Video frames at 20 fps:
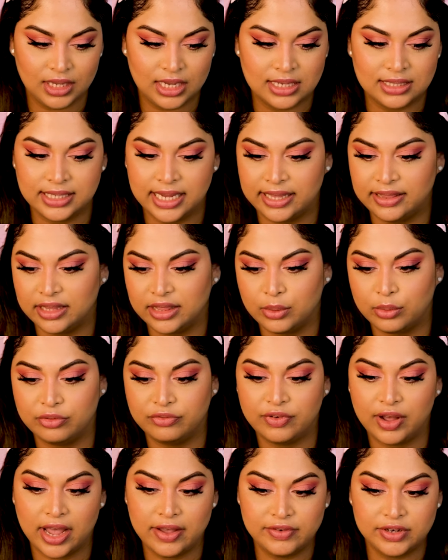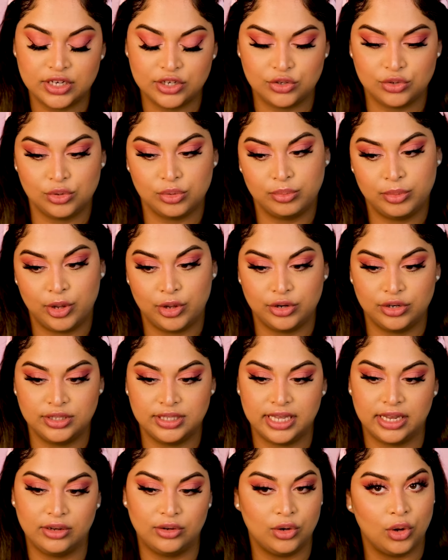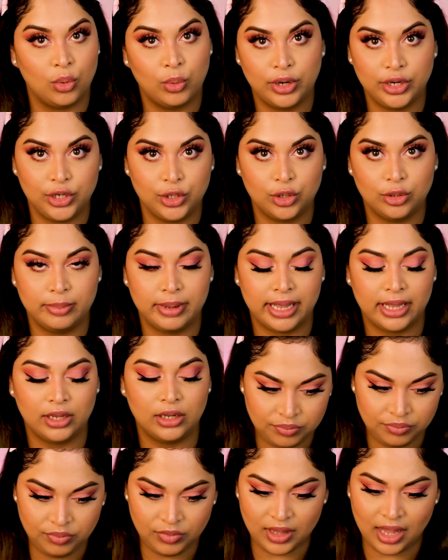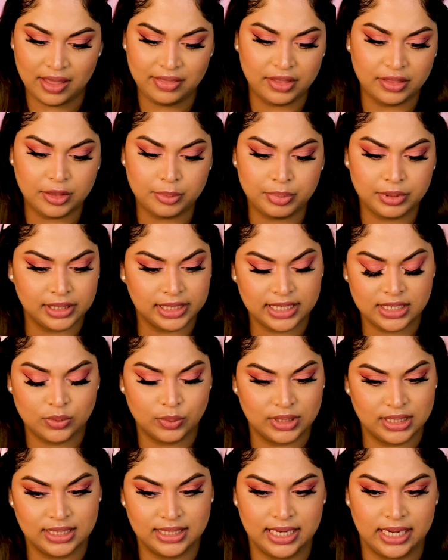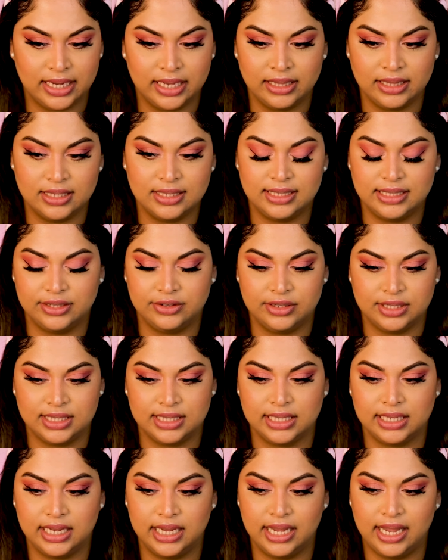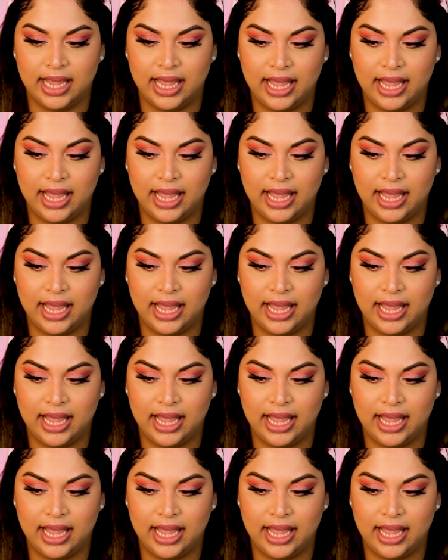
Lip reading: saying that there were 5 additional murders that no one knew about and that the police wasn't taking this seriously.